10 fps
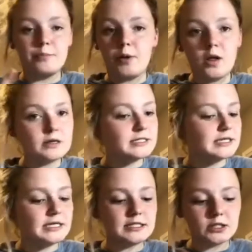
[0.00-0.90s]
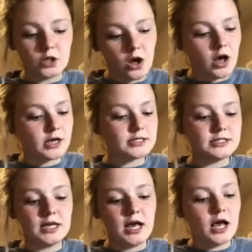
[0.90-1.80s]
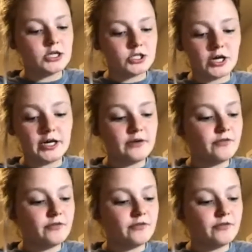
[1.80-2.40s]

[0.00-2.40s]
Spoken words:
Policies, laws, starting